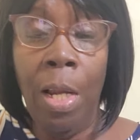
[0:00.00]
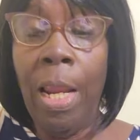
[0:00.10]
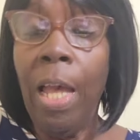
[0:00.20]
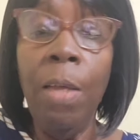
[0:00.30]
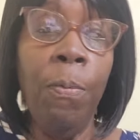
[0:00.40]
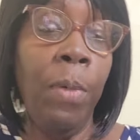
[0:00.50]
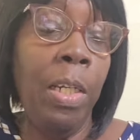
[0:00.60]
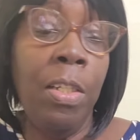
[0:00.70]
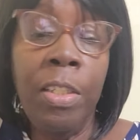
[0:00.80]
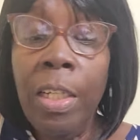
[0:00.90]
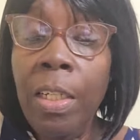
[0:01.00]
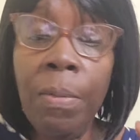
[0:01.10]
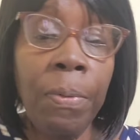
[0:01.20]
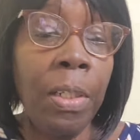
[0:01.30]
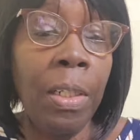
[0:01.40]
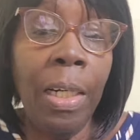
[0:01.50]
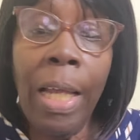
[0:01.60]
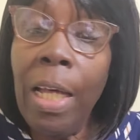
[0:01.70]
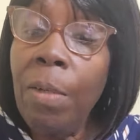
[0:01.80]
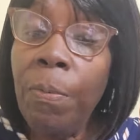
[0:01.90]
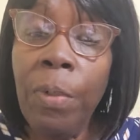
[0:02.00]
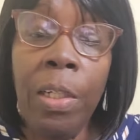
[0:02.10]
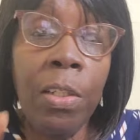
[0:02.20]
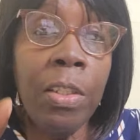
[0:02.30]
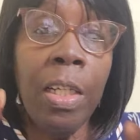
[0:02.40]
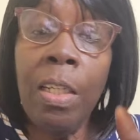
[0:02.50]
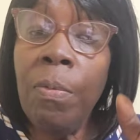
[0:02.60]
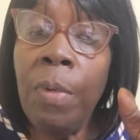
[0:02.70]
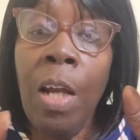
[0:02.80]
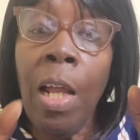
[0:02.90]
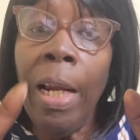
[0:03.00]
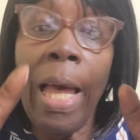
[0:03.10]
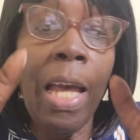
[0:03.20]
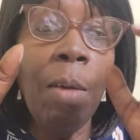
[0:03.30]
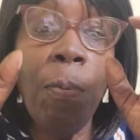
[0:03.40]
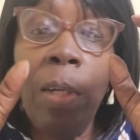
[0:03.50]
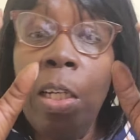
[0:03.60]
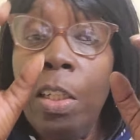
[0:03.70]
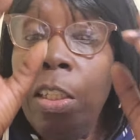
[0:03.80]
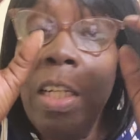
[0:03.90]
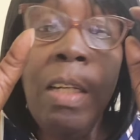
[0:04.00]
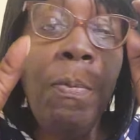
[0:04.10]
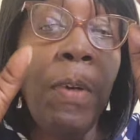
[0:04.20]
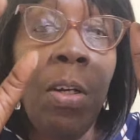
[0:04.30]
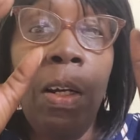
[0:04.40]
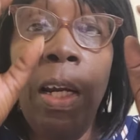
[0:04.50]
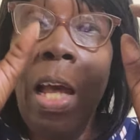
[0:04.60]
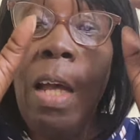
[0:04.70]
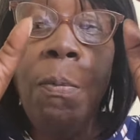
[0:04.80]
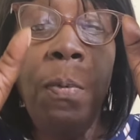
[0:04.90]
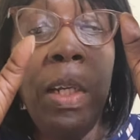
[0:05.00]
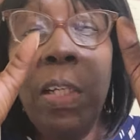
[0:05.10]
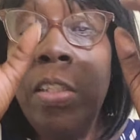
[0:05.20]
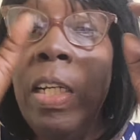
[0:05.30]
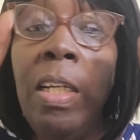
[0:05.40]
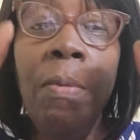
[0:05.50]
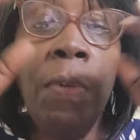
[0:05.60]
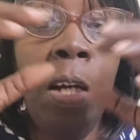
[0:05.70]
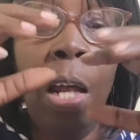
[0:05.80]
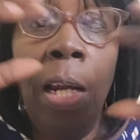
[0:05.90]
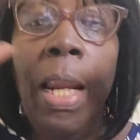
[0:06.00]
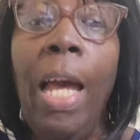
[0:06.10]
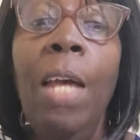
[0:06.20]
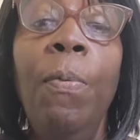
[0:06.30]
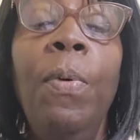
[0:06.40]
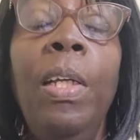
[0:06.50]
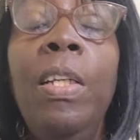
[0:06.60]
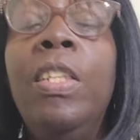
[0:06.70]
life with Jennifer, life with Jennifer, life with Jennifer, life with Jennifer, life with